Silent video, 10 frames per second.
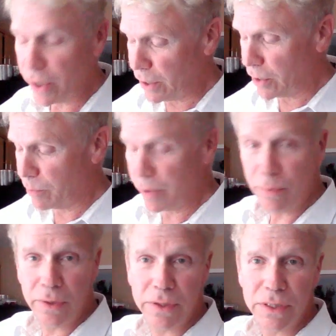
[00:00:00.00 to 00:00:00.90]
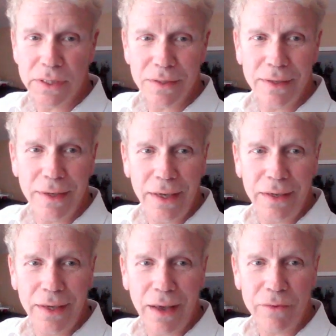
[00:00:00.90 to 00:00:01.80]
here, people can
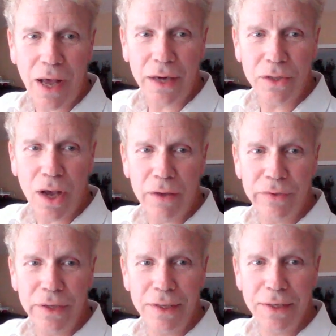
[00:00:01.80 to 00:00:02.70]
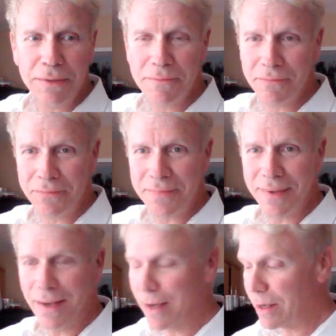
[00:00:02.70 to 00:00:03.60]
have hot coffee.
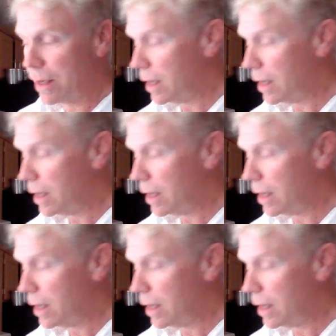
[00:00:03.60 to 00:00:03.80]
Yeah.